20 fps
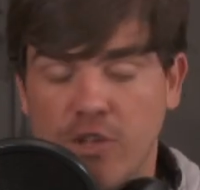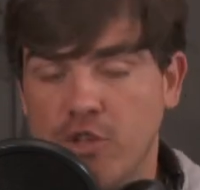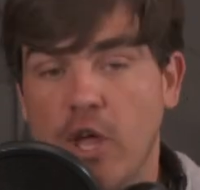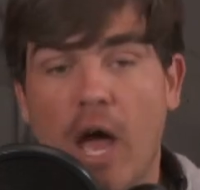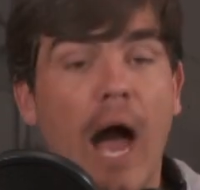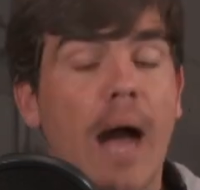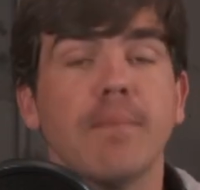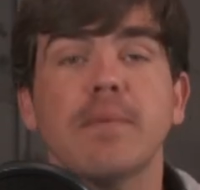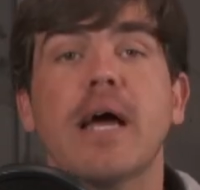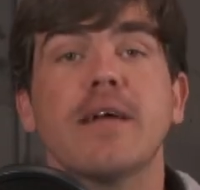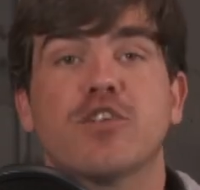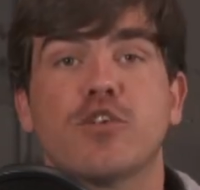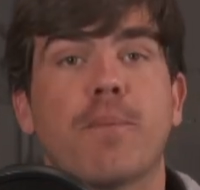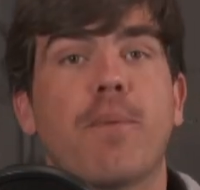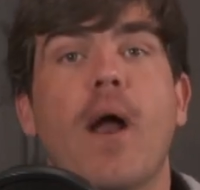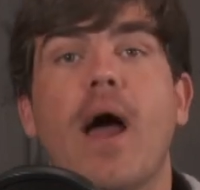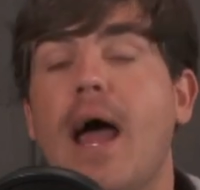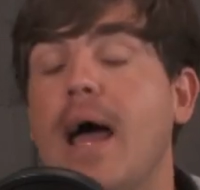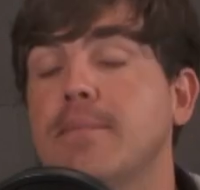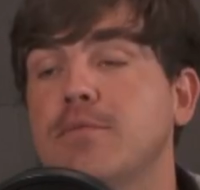I'm not
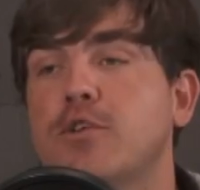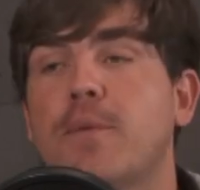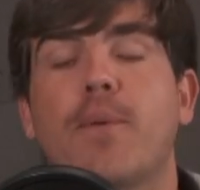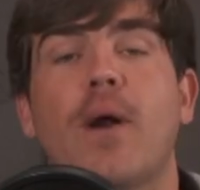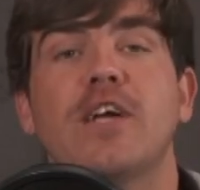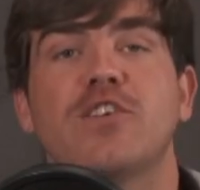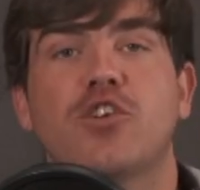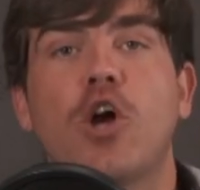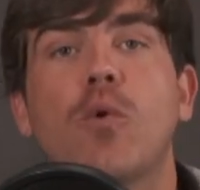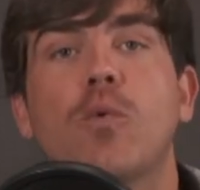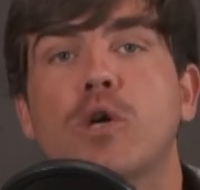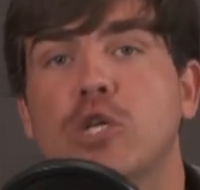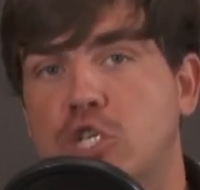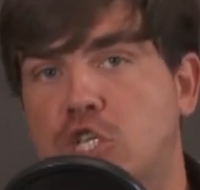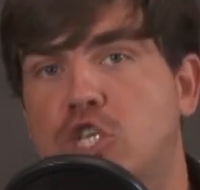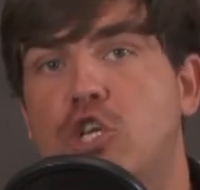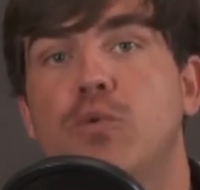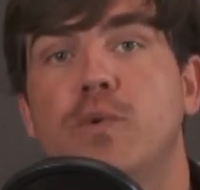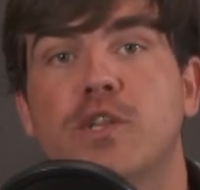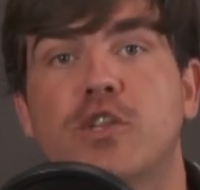surprised. I'm surprised y'all weren't
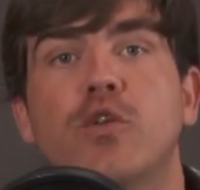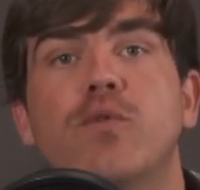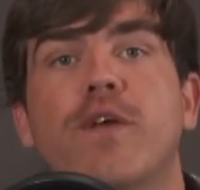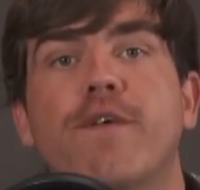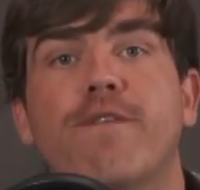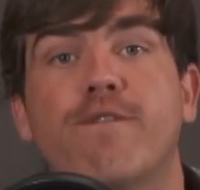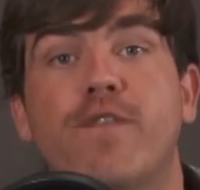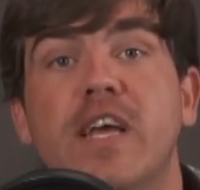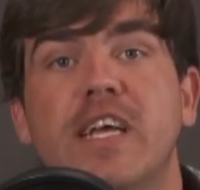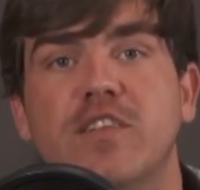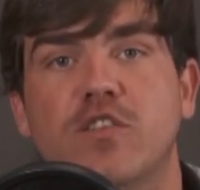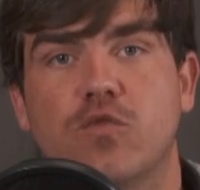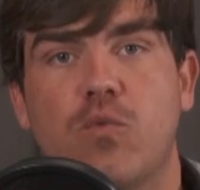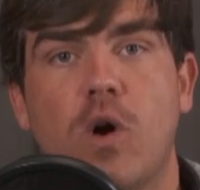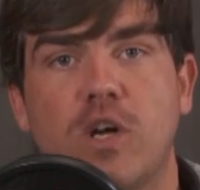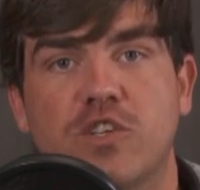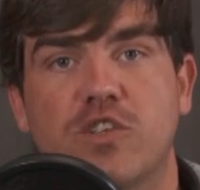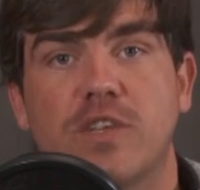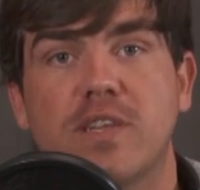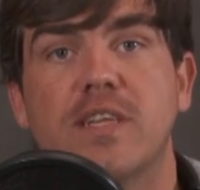chewing through the fence
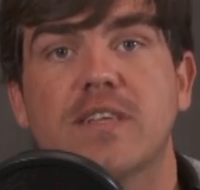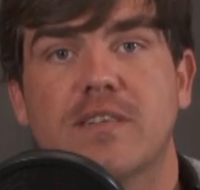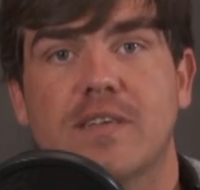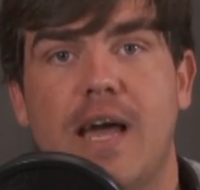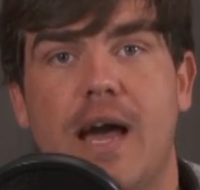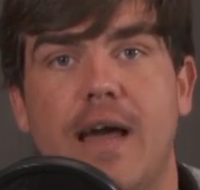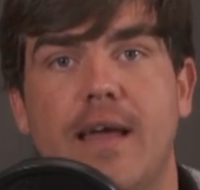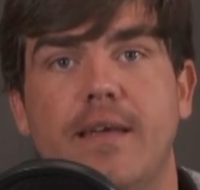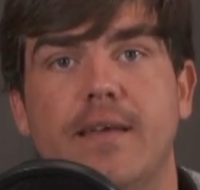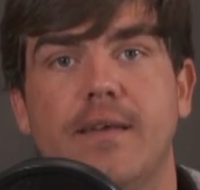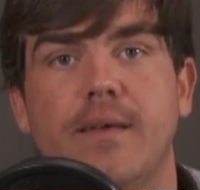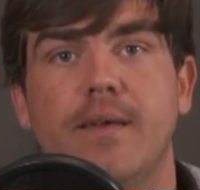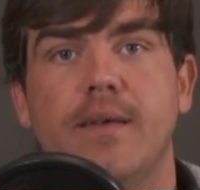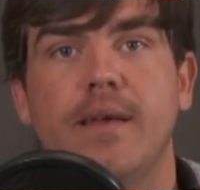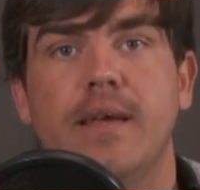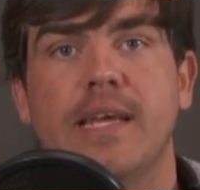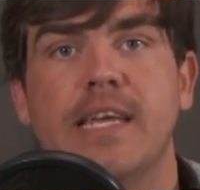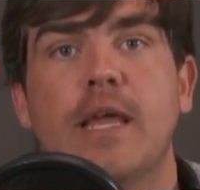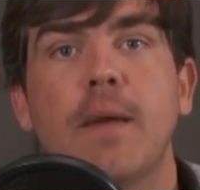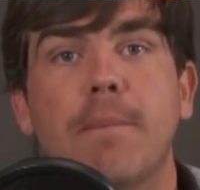watching this guy.
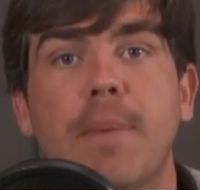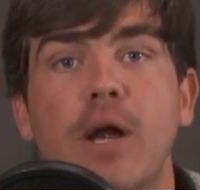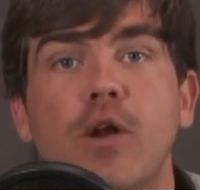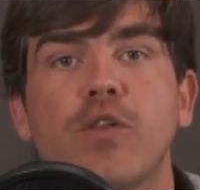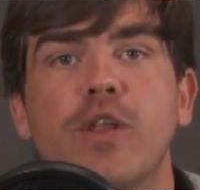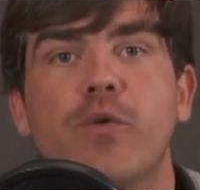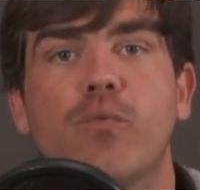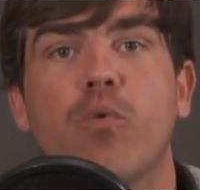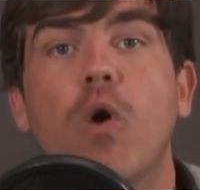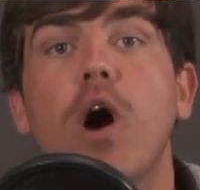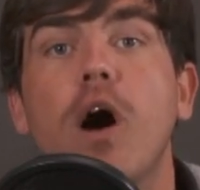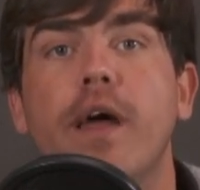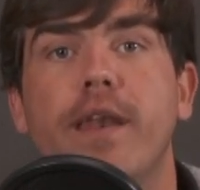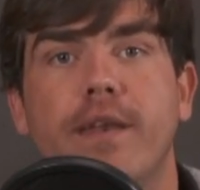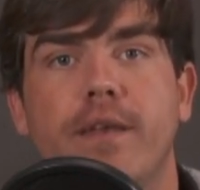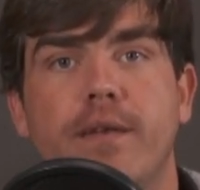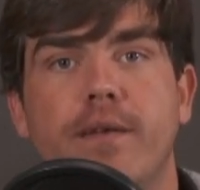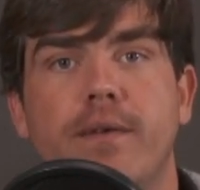Can barely run.